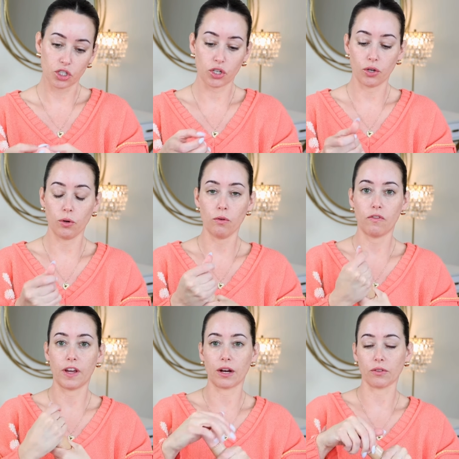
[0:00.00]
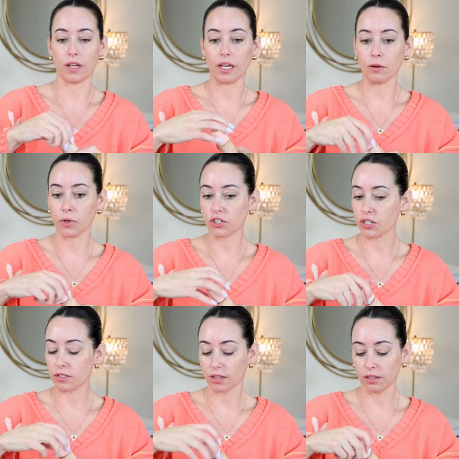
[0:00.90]
2 Fairlight, which
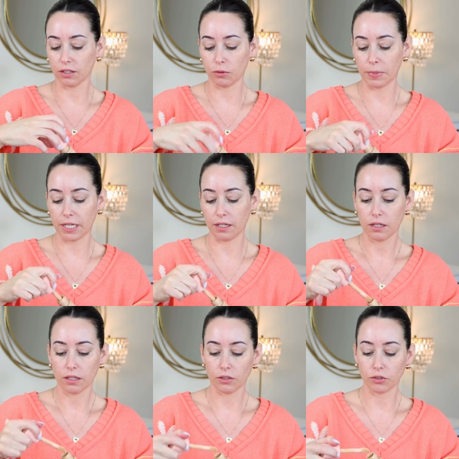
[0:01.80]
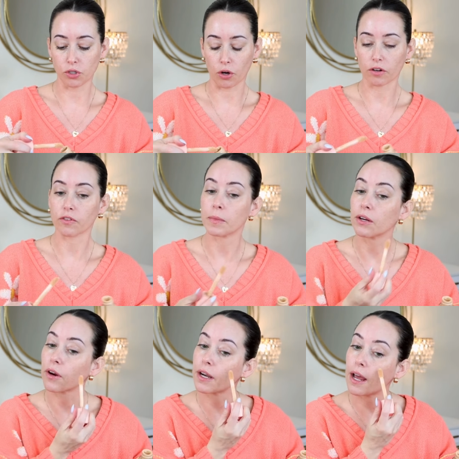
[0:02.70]
is a little bit, a little dark for me
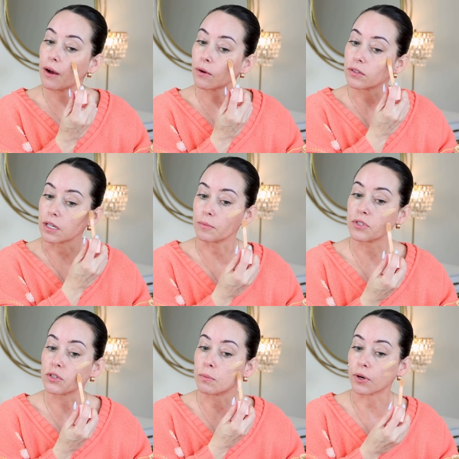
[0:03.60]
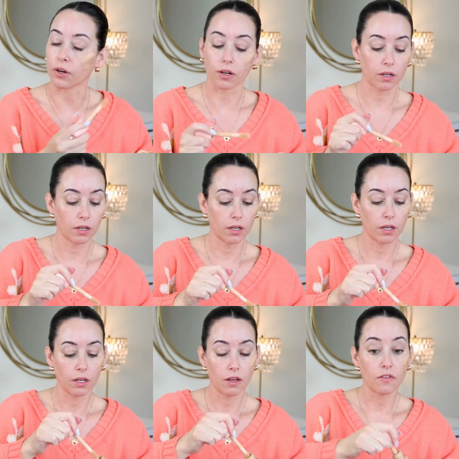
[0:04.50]
right now because I'm super
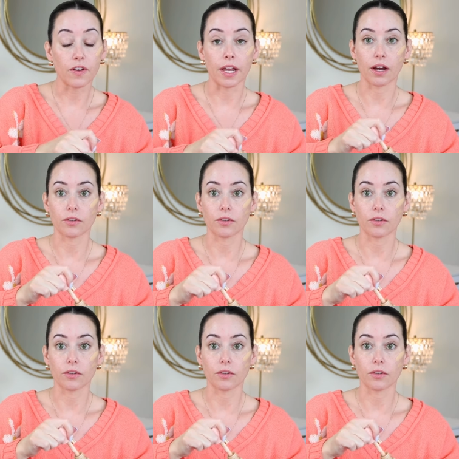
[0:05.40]
fair.